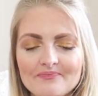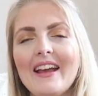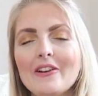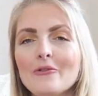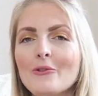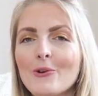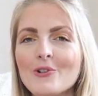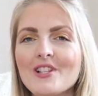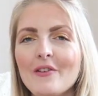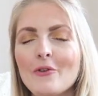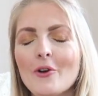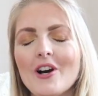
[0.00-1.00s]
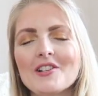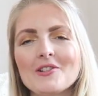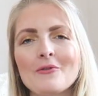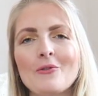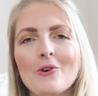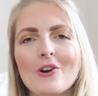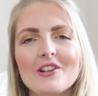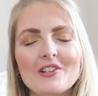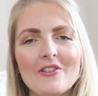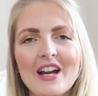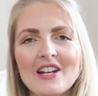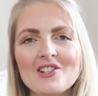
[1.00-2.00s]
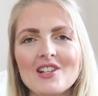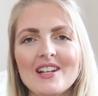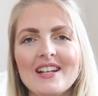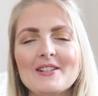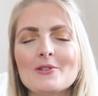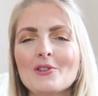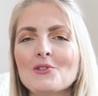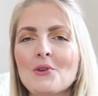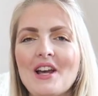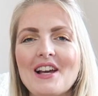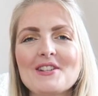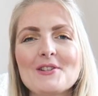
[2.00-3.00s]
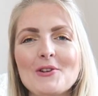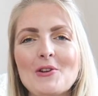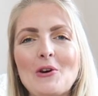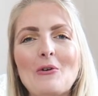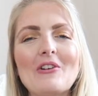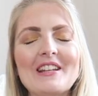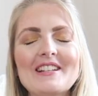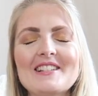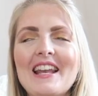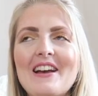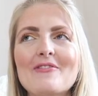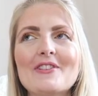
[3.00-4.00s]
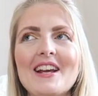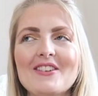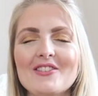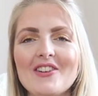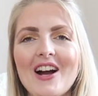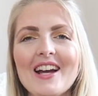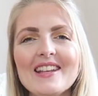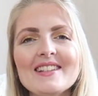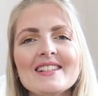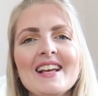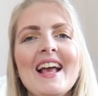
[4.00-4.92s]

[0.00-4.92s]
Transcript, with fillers: And of course, if you ask for a direction, it's also nice to know what is left and right.